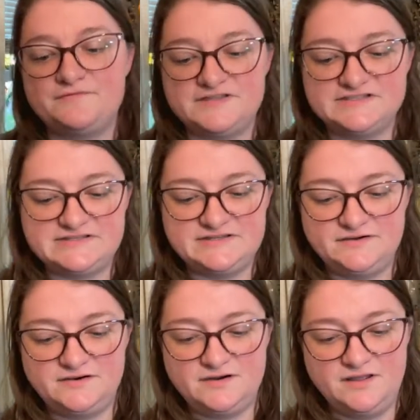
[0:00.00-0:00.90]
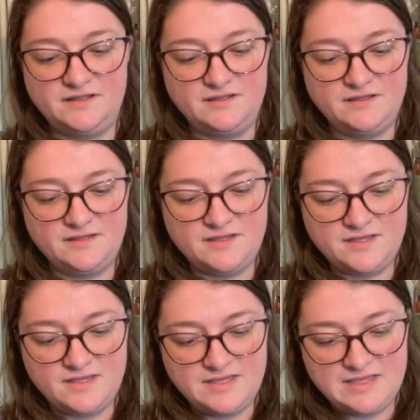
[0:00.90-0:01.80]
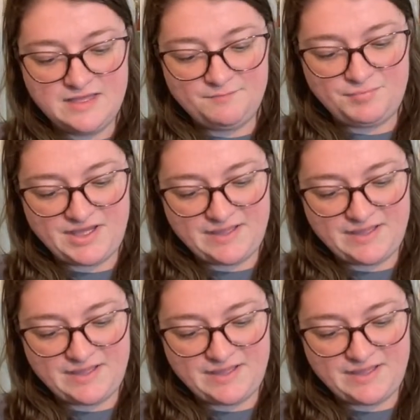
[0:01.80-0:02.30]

of this ear, but